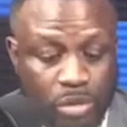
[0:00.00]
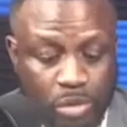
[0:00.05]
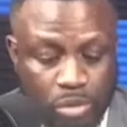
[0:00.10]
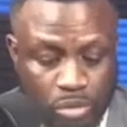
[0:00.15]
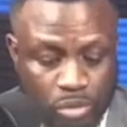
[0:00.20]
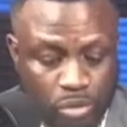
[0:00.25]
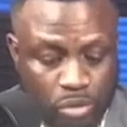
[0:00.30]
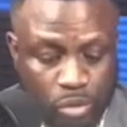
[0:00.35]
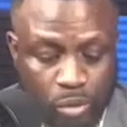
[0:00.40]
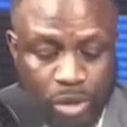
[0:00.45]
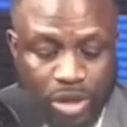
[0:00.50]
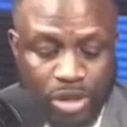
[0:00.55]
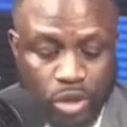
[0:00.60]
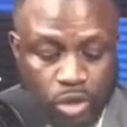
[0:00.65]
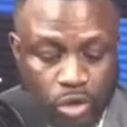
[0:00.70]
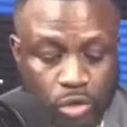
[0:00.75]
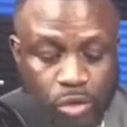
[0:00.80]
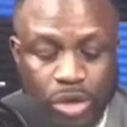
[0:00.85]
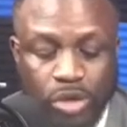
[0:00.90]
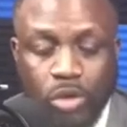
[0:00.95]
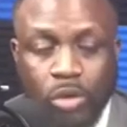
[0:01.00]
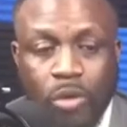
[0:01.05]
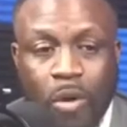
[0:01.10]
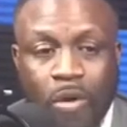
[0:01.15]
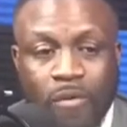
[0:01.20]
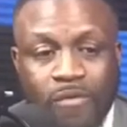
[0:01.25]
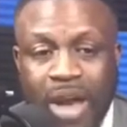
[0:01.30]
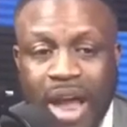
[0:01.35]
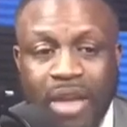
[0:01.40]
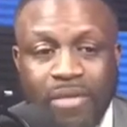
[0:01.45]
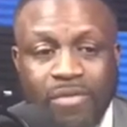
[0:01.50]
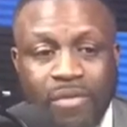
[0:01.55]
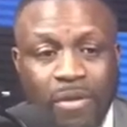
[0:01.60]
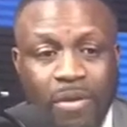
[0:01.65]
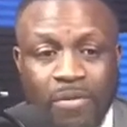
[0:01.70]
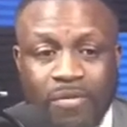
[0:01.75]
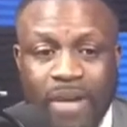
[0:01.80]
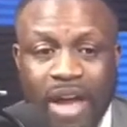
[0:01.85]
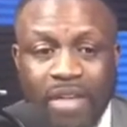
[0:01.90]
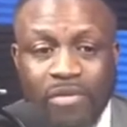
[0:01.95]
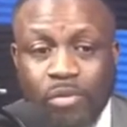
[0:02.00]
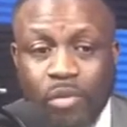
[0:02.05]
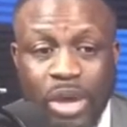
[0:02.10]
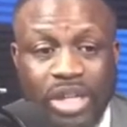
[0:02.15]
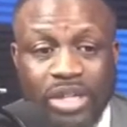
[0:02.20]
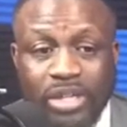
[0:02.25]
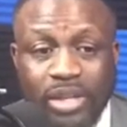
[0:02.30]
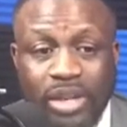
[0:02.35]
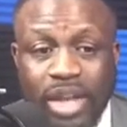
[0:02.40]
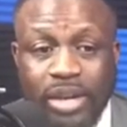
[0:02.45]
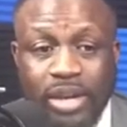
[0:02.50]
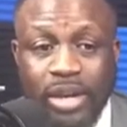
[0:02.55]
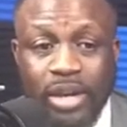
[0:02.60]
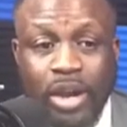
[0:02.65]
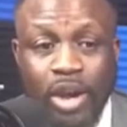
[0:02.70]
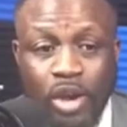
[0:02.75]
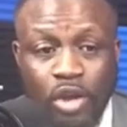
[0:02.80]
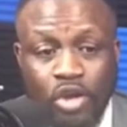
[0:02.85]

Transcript: towards 2 weeks or 5 weeks later,